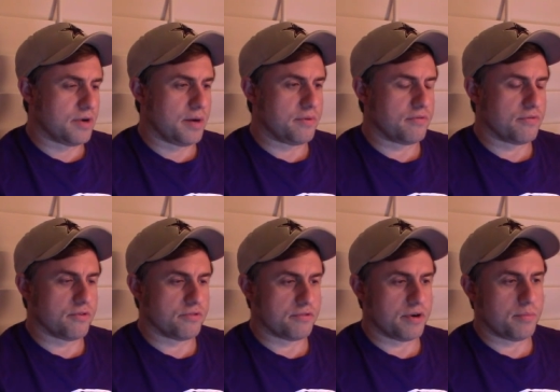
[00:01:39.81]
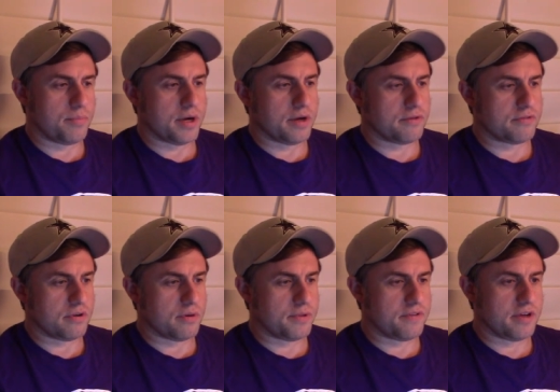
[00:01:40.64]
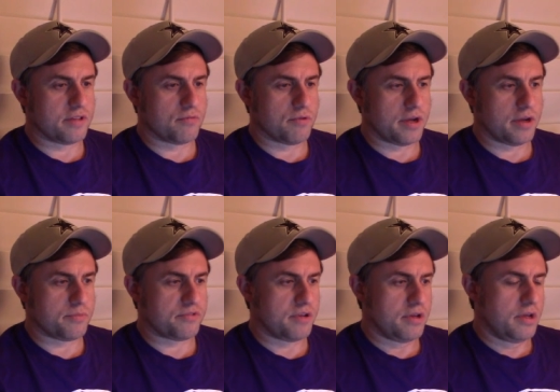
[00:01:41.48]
probably a first round bye. So I'm going to take the Rams.